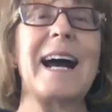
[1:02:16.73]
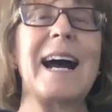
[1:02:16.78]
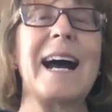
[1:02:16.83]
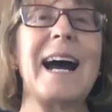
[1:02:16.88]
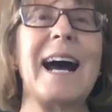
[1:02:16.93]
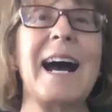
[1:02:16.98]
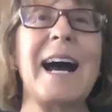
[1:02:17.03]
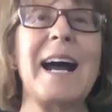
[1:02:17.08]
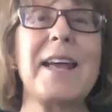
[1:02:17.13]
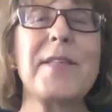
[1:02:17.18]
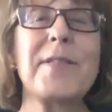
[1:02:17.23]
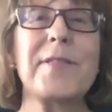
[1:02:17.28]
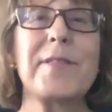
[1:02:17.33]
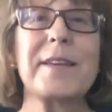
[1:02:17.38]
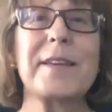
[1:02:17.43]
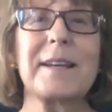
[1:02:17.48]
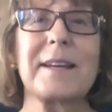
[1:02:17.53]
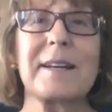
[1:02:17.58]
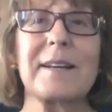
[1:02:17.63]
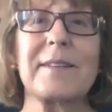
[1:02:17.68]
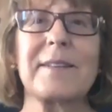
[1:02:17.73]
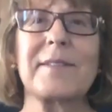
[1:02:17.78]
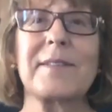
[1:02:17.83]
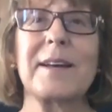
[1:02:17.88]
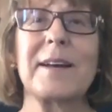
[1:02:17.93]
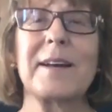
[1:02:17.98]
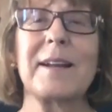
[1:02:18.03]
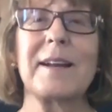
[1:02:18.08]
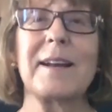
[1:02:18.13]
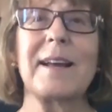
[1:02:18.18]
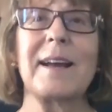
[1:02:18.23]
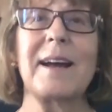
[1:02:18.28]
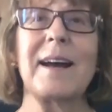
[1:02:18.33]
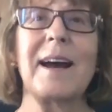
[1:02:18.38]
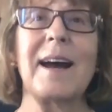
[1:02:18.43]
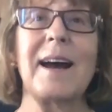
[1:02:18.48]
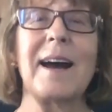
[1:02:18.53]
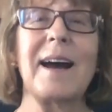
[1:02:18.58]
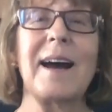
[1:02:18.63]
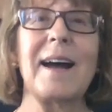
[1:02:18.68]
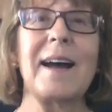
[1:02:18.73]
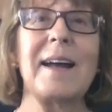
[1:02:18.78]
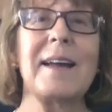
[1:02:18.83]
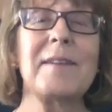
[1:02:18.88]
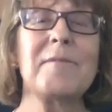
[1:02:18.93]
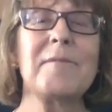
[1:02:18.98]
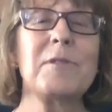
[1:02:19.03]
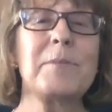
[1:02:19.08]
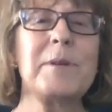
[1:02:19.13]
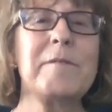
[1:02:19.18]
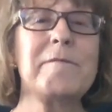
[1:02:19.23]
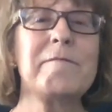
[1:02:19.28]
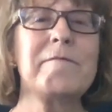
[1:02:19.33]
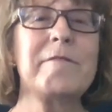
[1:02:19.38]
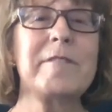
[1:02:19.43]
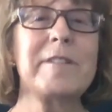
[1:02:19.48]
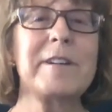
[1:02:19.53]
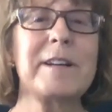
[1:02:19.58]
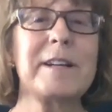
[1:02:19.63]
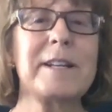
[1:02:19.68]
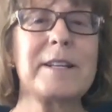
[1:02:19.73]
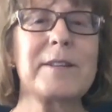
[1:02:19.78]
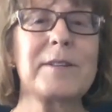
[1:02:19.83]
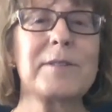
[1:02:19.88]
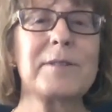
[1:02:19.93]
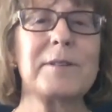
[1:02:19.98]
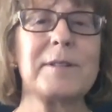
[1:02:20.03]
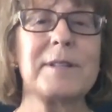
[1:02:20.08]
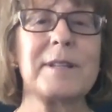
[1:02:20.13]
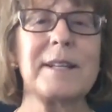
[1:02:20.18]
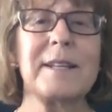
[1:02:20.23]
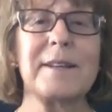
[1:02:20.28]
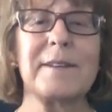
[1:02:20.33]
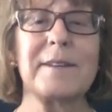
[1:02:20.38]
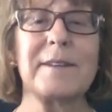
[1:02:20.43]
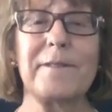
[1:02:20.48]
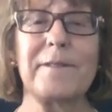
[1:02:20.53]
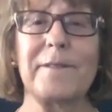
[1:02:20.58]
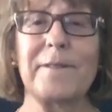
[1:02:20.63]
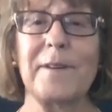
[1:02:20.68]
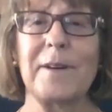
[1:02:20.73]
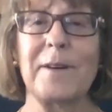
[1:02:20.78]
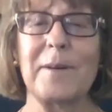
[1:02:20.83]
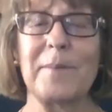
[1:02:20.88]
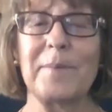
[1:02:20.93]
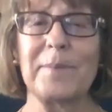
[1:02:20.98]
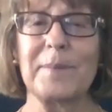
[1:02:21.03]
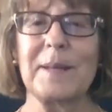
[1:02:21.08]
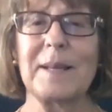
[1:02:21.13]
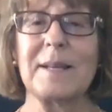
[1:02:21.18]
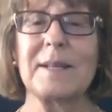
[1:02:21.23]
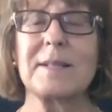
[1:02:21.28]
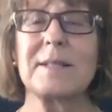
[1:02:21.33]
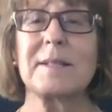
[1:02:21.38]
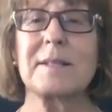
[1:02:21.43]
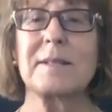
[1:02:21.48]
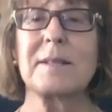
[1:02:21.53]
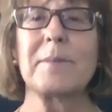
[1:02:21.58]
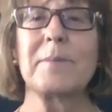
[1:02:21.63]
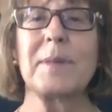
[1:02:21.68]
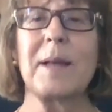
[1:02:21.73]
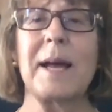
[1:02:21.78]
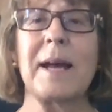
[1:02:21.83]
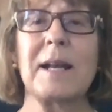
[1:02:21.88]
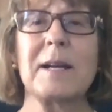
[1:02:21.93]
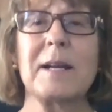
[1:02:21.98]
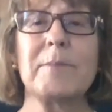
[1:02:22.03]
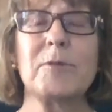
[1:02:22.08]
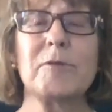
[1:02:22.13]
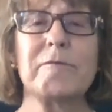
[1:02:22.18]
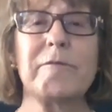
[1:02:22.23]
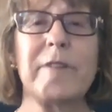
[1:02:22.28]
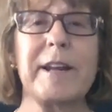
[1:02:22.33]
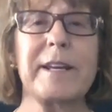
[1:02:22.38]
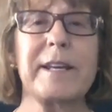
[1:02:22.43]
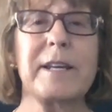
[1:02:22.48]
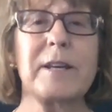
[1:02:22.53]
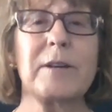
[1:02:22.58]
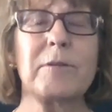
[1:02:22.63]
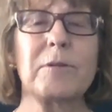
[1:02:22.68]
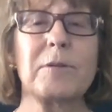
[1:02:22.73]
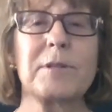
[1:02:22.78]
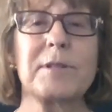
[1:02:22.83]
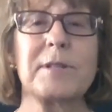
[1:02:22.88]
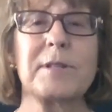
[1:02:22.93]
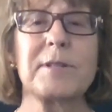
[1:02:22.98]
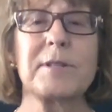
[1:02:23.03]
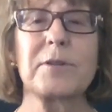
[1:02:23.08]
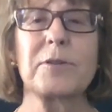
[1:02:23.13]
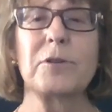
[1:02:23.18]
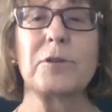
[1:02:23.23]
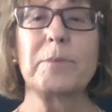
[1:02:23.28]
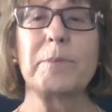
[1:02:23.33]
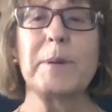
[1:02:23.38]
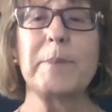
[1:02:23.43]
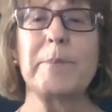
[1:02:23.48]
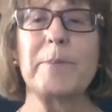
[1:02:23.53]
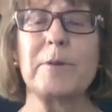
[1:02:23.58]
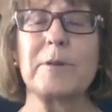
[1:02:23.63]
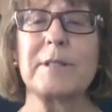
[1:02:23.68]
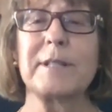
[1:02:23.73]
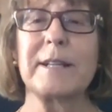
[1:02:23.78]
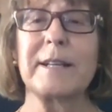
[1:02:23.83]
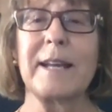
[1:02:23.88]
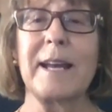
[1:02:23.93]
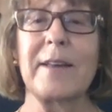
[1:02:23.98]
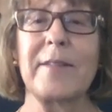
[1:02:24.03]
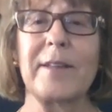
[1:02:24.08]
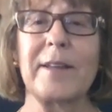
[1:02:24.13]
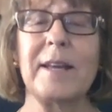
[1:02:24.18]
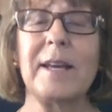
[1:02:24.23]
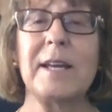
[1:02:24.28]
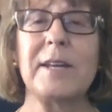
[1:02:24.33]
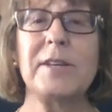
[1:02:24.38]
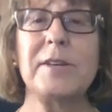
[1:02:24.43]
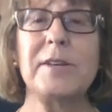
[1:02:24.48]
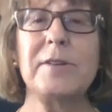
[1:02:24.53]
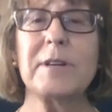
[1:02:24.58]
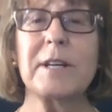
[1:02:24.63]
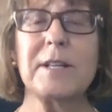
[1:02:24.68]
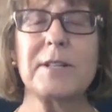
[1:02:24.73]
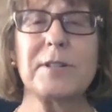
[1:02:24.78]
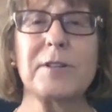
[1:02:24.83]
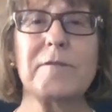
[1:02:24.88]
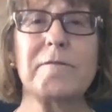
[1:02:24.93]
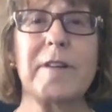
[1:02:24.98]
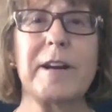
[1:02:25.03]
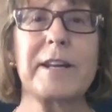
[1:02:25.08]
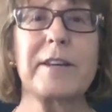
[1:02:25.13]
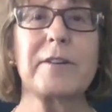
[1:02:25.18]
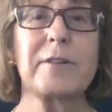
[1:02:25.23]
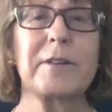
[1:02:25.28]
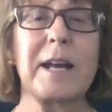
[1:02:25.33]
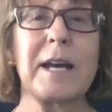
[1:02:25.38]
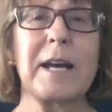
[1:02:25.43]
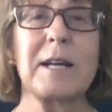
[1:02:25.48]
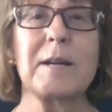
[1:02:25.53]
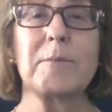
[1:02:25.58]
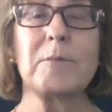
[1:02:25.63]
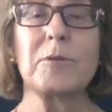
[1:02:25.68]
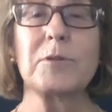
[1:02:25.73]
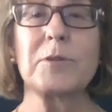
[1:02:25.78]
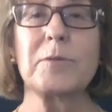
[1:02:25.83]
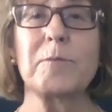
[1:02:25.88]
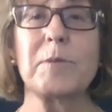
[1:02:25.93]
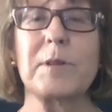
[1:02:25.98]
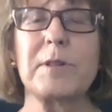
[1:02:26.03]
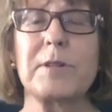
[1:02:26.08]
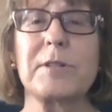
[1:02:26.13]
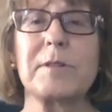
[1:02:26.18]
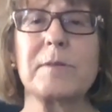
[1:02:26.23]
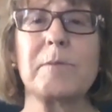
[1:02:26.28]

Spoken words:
I think that it would be really good if some animal Reiki courses could be put together. You can do Reiki on animals with